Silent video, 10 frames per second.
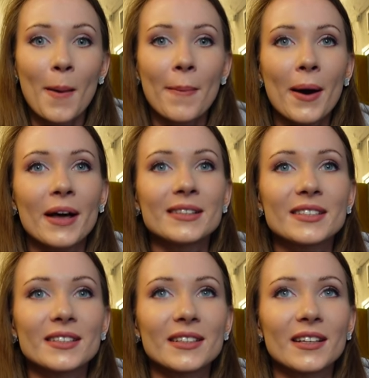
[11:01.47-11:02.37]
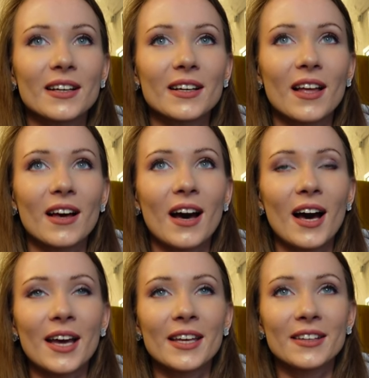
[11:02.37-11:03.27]
But
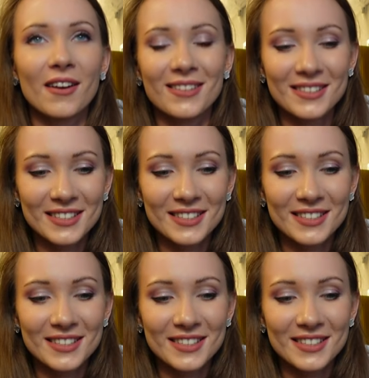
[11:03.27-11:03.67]
I can't